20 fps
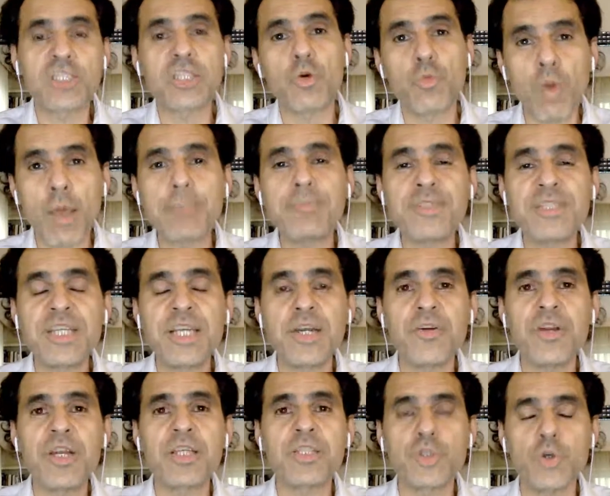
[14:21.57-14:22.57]
a web
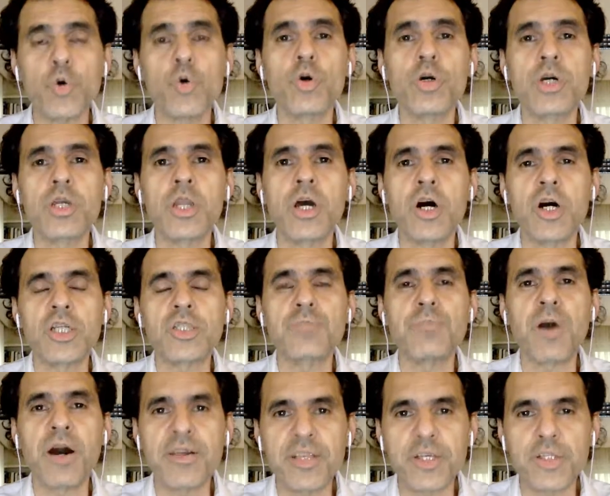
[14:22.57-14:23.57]
series organized
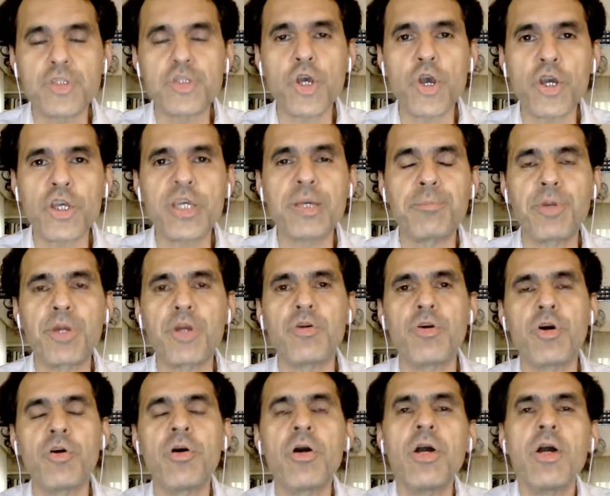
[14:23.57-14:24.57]
by the Turkey
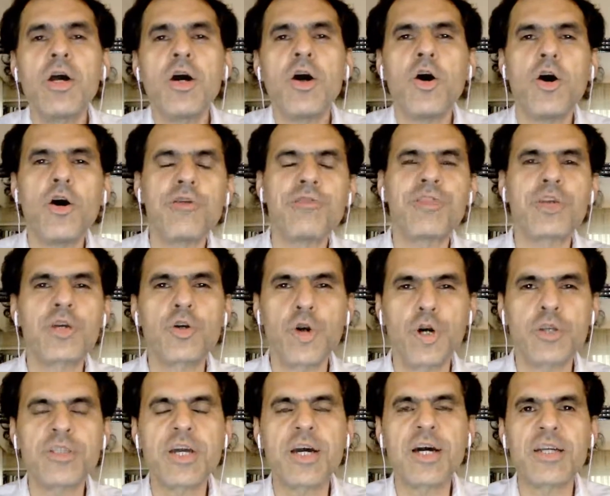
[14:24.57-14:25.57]
Bureau of the
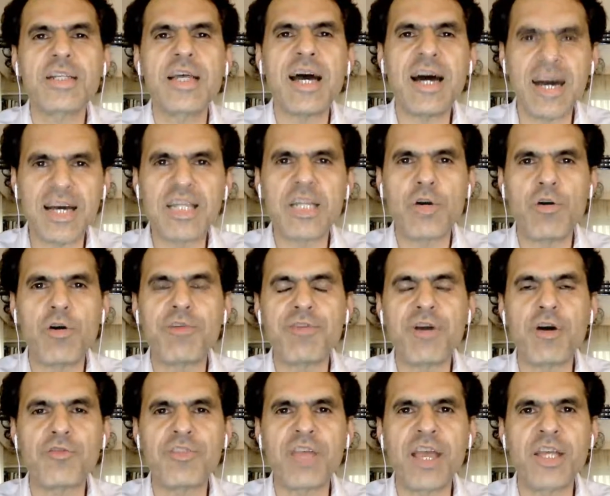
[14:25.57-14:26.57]
Konrad Adenauer
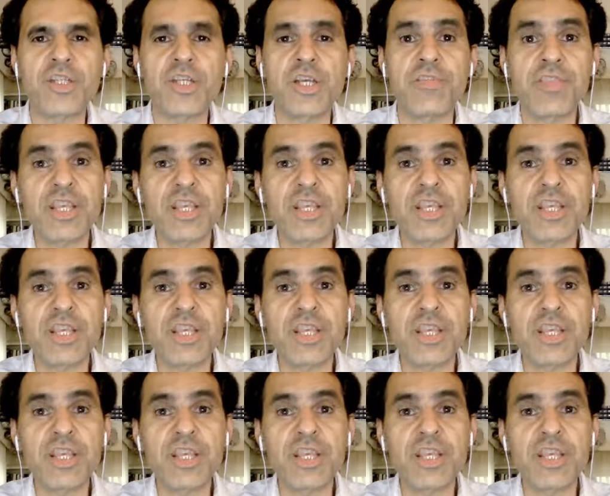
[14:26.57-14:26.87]
Foundation.